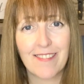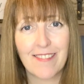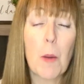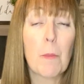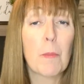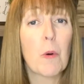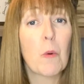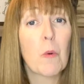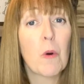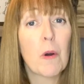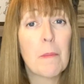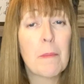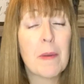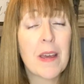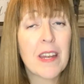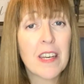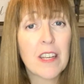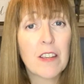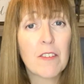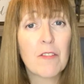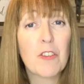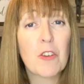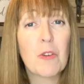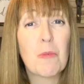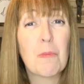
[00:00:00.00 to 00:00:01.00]
But what many
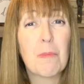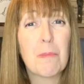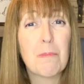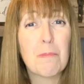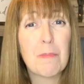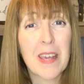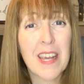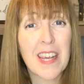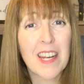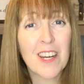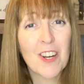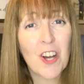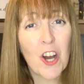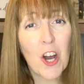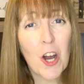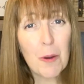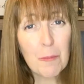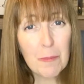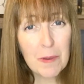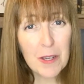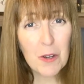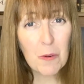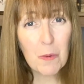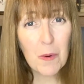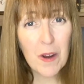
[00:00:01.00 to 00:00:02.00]
of you may not
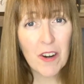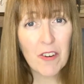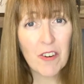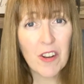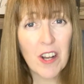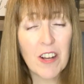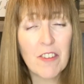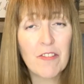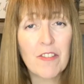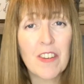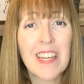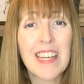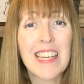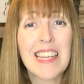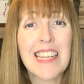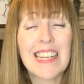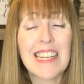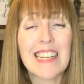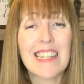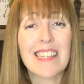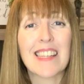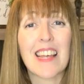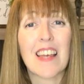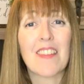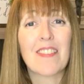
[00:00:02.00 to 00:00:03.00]
be aware of
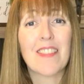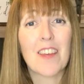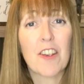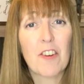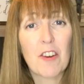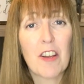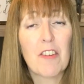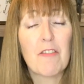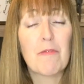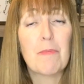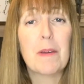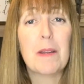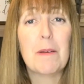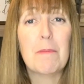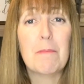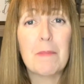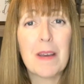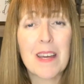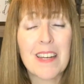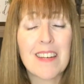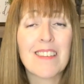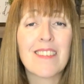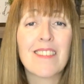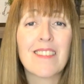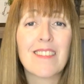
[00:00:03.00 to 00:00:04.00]
is that there have been
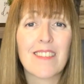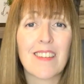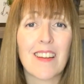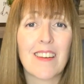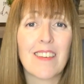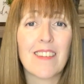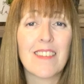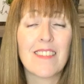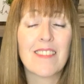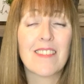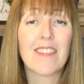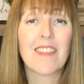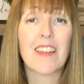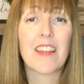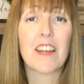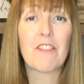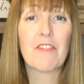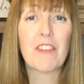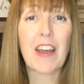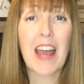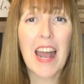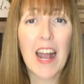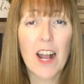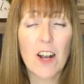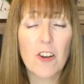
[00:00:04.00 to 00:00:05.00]
many studies that have
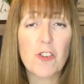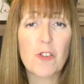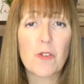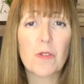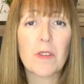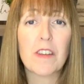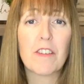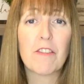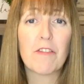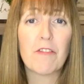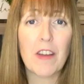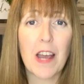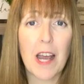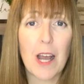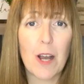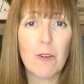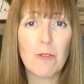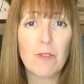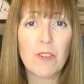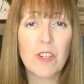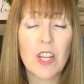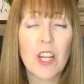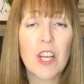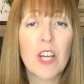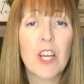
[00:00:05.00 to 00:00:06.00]
actually
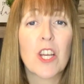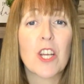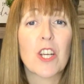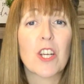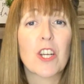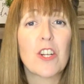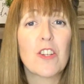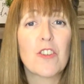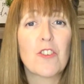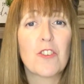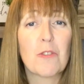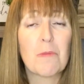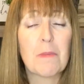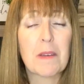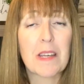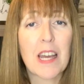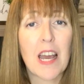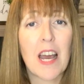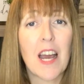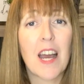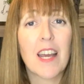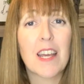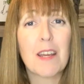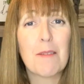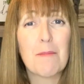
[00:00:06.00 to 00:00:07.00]
found consuming
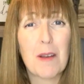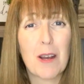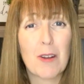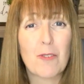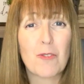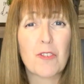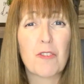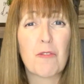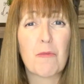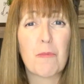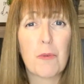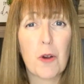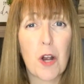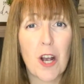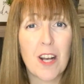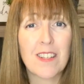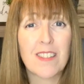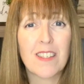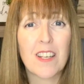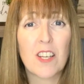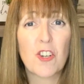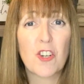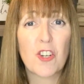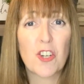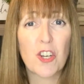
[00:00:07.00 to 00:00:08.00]
high amounts of
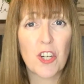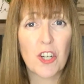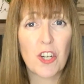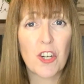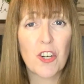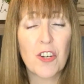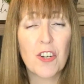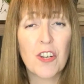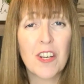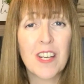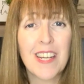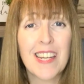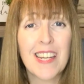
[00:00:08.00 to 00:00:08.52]
processed sugar